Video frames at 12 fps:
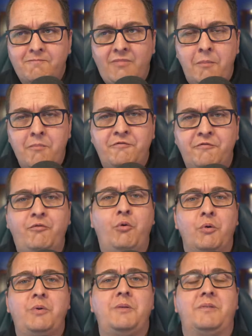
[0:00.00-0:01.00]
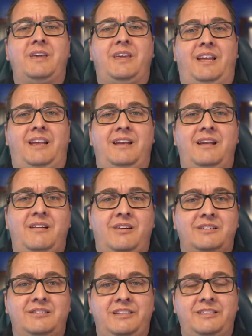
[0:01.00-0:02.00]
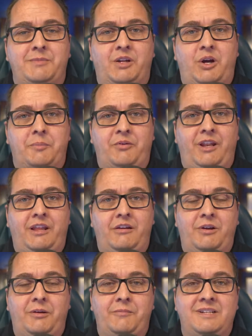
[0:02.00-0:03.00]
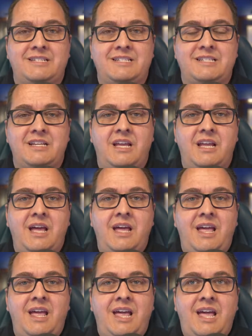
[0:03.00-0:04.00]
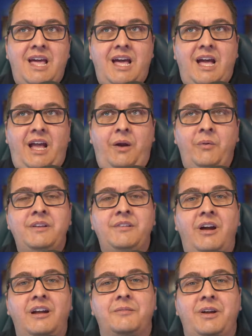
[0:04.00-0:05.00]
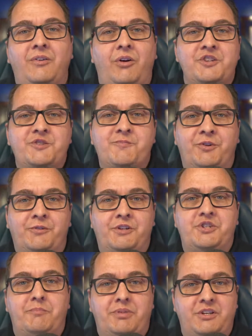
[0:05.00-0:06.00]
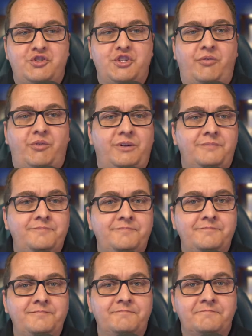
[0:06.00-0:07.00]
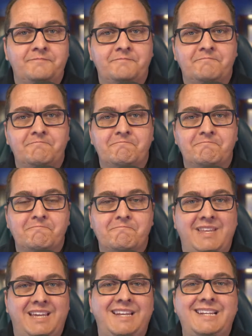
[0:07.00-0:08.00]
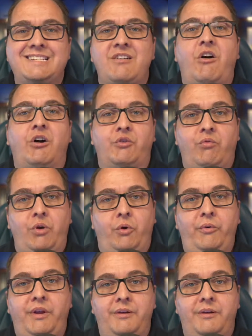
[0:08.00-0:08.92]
Before we begin on talking about operating agreements, I want to talk about entrepreneurship in general. It is a hard road.